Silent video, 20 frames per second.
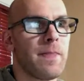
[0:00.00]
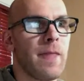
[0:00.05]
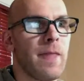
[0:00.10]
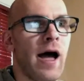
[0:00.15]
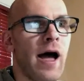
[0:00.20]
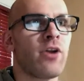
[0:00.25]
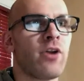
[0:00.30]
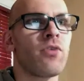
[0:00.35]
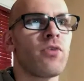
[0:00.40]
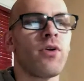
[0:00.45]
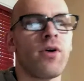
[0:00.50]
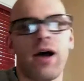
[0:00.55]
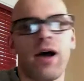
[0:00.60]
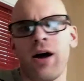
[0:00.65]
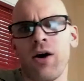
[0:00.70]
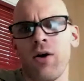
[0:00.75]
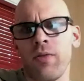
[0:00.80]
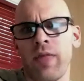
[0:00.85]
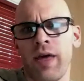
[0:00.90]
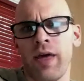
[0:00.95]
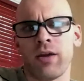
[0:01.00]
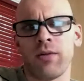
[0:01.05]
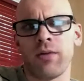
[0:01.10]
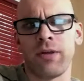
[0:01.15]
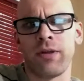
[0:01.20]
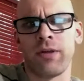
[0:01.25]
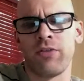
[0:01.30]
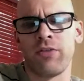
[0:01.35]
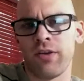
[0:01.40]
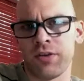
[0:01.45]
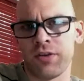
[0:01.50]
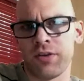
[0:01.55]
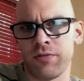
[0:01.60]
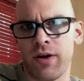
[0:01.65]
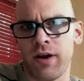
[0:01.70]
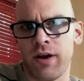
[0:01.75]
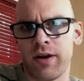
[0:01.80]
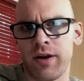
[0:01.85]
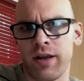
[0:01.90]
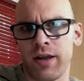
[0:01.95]
I don't know how that could be
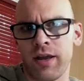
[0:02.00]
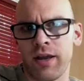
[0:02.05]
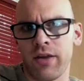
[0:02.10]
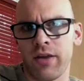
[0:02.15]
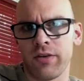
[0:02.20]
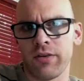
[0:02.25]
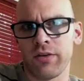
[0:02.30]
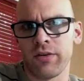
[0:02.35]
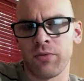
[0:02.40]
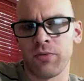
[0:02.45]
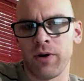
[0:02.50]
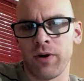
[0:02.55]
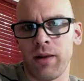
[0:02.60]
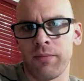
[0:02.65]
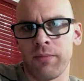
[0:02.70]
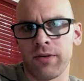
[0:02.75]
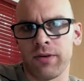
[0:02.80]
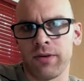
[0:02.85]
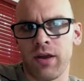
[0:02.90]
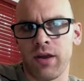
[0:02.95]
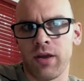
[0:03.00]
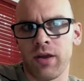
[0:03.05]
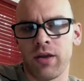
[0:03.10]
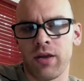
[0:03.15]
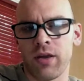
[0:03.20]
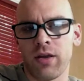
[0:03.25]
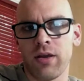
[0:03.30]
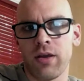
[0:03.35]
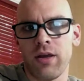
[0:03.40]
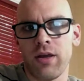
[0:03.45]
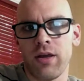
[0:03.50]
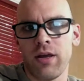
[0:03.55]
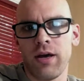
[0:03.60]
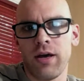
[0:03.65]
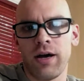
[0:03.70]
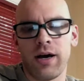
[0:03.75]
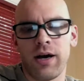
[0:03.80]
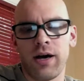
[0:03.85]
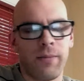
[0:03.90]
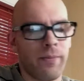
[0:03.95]
justified, I guess, is what I'm saying.
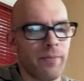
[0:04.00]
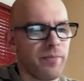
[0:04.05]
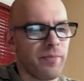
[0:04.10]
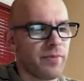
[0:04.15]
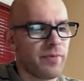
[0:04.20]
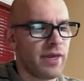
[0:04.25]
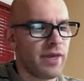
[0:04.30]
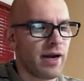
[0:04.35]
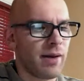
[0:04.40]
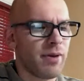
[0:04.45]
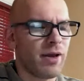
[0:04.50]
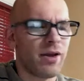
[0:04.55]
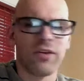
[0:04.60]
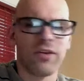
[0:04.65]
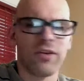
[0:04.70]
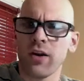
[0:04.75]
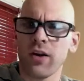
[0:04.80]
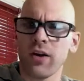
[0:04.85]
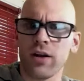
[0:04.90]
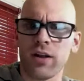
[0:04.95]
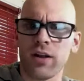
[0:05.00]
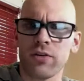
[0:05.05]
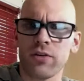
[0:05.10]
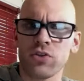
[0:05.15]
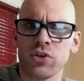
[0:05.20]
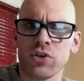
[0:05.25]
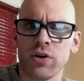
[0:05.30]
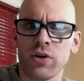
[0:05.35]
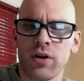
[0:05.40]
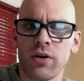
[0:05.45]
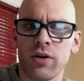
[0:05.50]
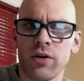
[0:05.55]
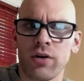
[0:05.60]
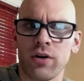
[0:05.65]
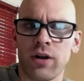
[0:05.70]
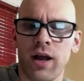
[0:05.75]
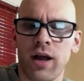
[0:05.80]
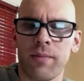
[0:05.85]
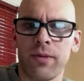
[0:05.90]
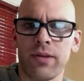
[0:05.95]
And I'm not entirely sure on
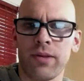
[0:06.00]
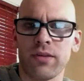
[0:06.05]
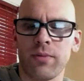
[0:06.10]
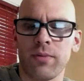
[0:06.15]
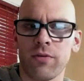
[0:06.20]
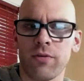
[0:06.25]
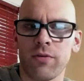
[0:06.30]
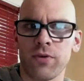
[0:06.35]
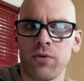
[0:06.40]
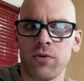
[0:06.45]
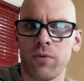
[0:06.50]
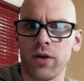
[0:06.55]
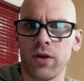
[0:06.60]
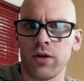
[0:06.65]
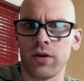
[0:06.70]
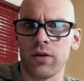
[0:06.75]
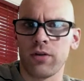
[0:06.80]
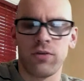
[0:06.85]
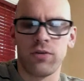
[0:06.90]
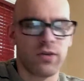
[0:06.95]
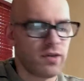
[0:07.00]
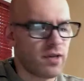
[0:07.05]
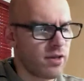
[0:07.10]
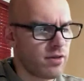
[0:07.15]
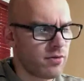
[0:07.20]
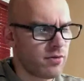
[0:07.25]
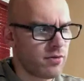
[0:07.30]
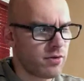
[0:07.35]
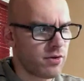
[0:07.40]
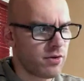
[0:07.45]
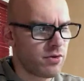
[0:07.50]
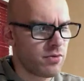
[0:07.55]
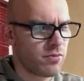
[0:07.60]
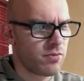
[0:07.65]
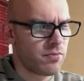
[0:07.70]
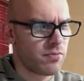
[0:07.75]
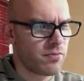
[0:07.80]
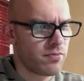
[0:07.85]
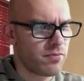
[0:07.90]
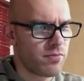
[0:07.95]
your comments about free will. Could
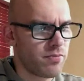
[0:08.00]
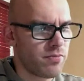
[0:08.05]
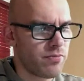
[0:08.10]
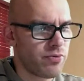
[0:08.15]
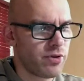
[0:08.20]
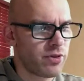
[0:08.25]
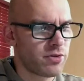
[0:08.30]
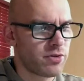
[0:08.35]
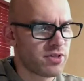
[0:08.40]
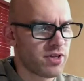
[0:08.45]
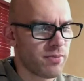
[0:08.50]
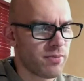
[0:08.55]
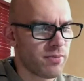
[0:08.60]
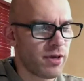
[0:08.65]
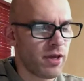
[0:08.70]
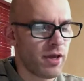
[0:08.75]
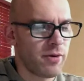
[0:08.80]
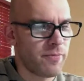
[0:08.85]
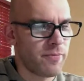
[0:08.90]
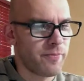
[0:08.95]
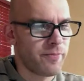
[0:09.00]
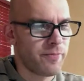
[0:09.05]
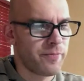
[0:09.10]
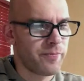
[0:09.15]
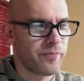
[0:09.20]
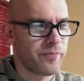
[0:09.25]
you bring those up again?